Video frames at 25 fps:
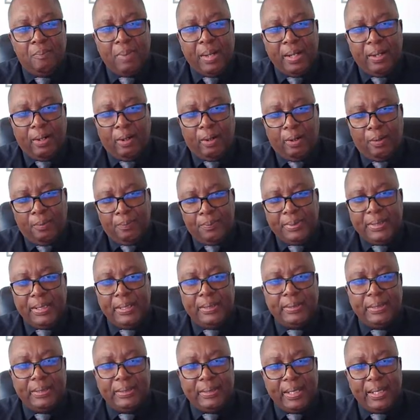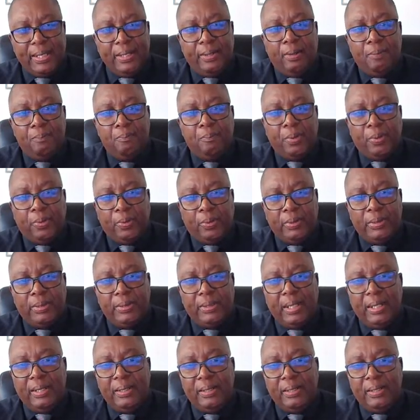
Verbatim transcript: by opting to take on board